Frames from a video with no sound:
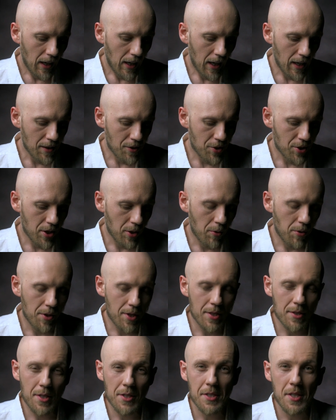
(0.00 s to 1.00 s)
And so
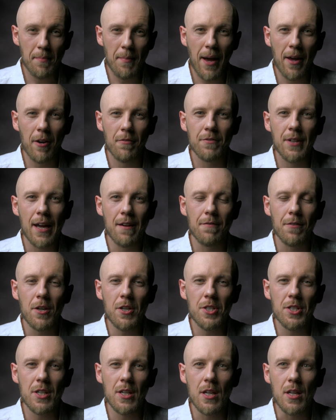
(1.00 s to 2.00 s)
this amount of
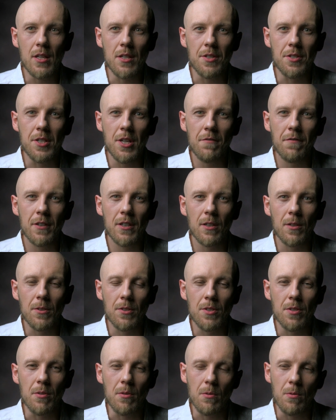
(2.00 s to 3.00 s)
diversity is difficult
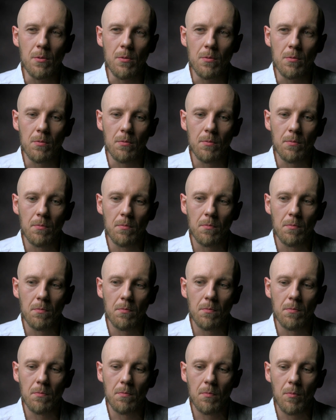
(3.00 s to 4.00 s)
to
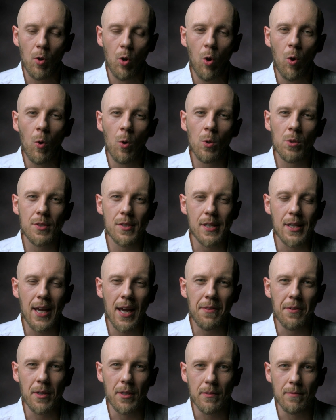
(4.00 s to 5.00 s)
hold
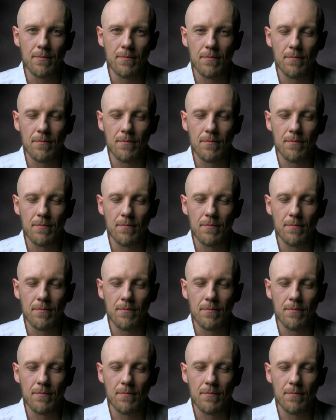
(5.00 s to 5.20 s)
together.